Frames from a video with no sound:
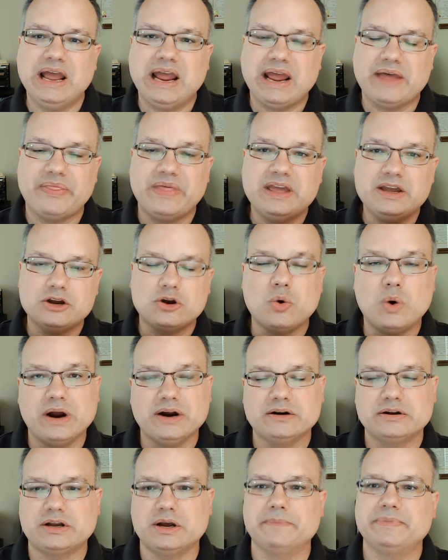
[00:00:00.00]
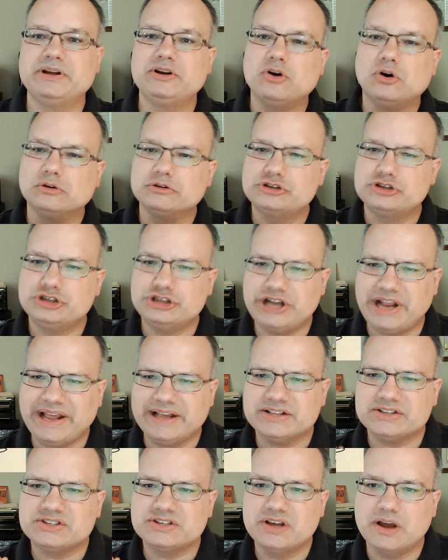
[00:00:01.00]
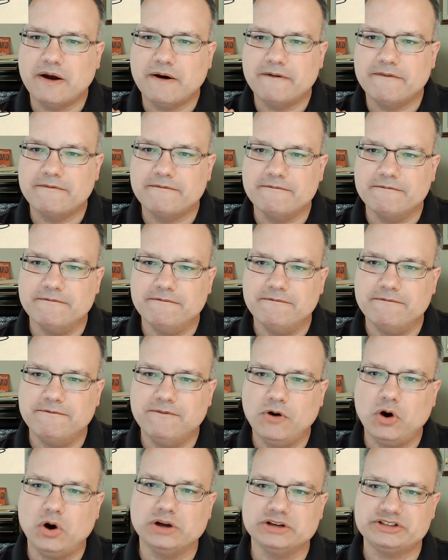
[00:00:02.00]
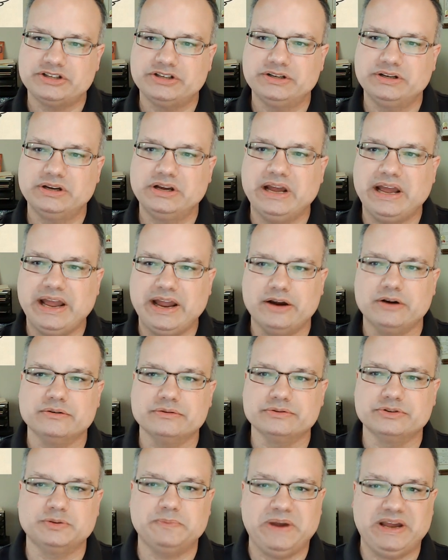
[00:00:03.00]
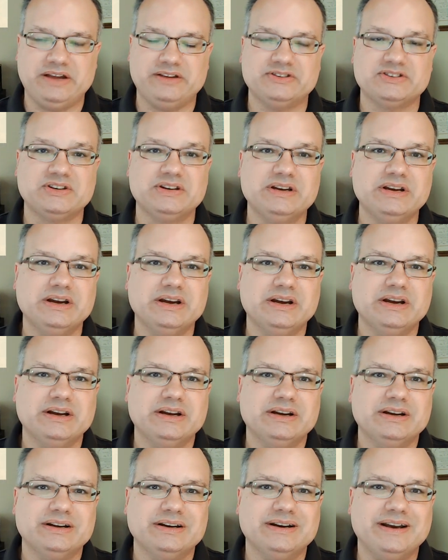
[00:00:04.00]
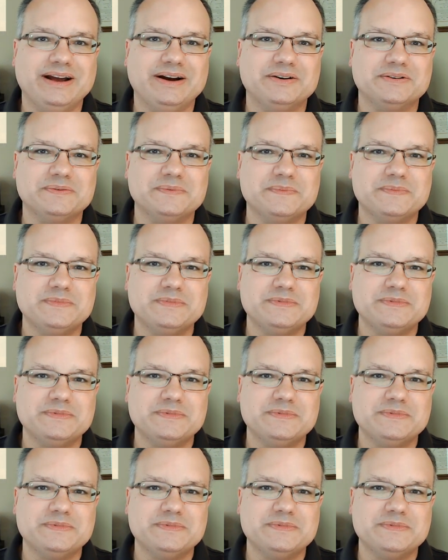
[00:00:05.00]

and they acquired a company called Chance Vought Aerospace. Now,